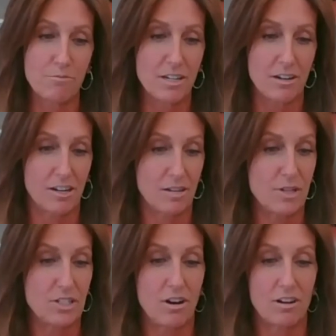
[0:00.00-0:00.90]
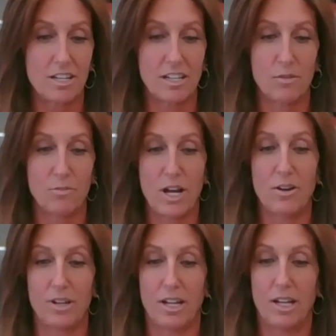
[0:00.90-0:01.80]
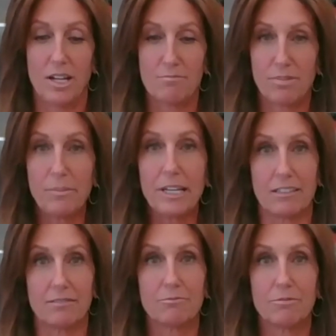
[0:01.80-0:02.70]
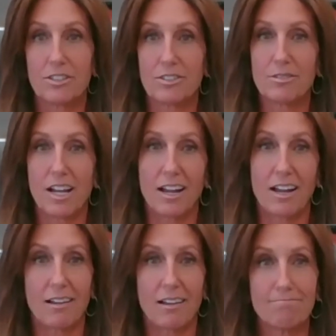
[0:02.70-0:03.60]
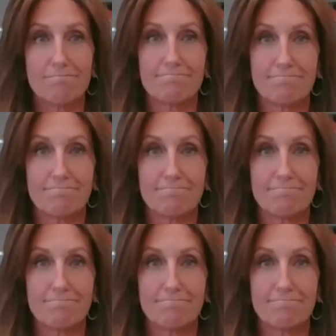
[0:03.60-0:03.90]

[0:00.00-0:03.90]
We are going to be talking about plumbing, which um,